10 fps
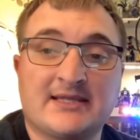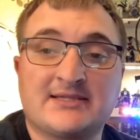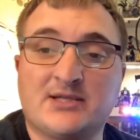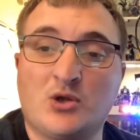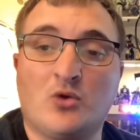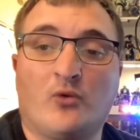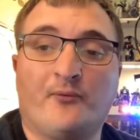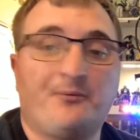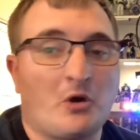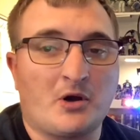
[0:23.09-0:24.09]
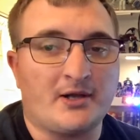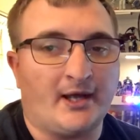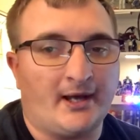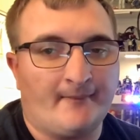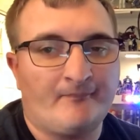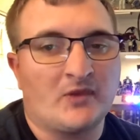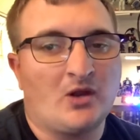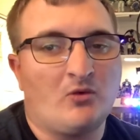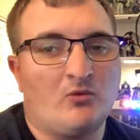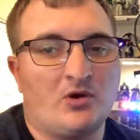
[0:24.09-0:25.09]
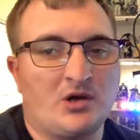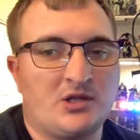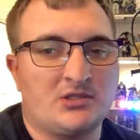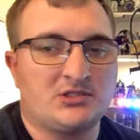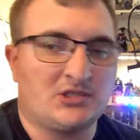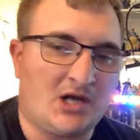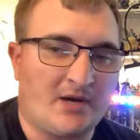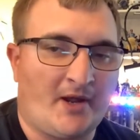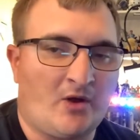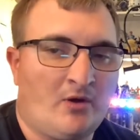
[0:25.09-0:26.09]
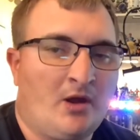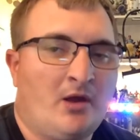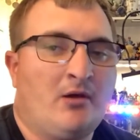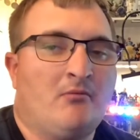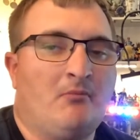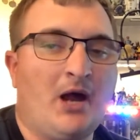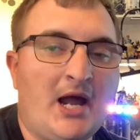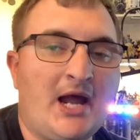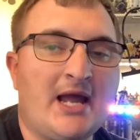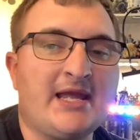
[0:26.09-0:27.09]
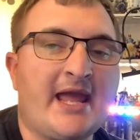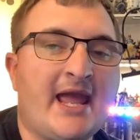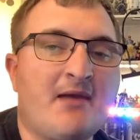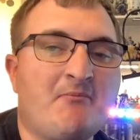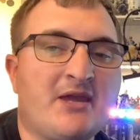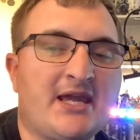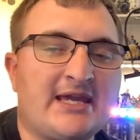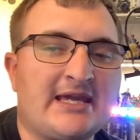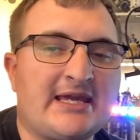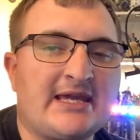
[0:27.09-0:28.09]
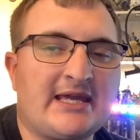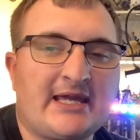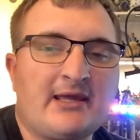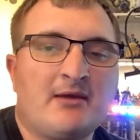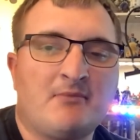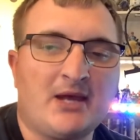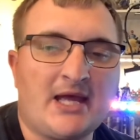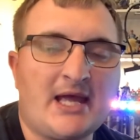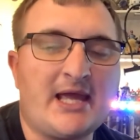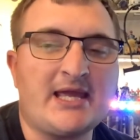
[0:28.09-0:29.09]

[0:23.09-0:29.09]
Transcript: to Florida. We're going to talk about Miami, Miami